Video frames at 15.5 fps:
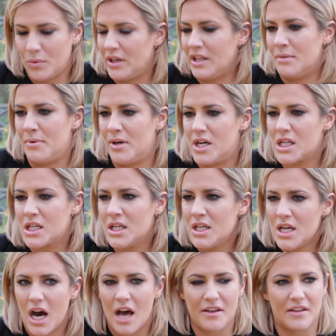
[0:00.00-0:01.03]
want in the book.
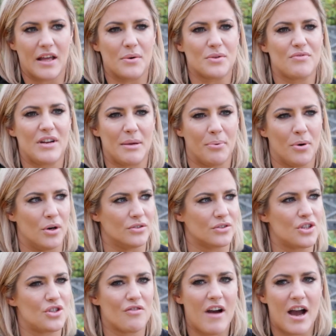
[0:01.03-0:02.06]
Mm-hmm. I think that was really important,
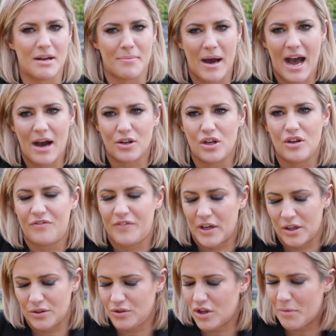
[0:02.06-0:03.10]
because you're writing about how you
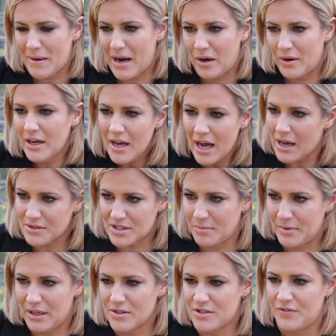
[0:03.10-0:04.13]
feel, not about how
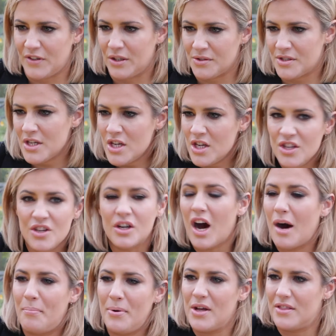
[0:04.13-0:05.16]
someone else feels. You
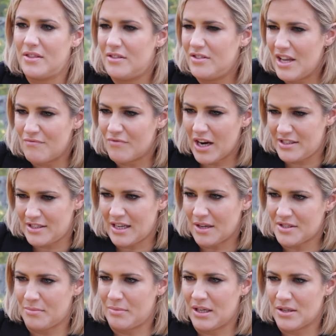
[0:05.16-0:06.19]
can't put in writing how
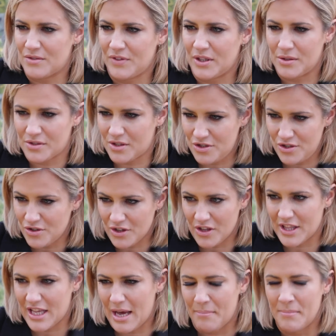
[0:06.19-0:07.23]
someone else feels, because you're
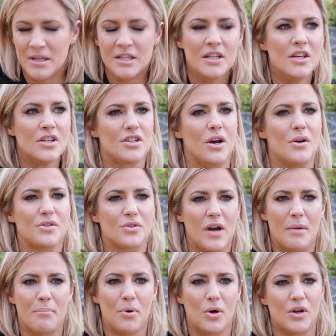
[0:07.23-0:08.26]
not them. So it's
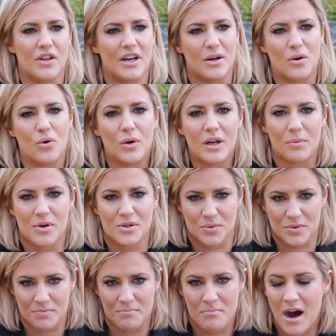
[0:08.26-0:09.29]
quite important that all it
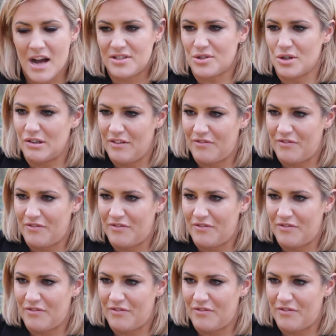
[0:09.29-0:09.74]
was my story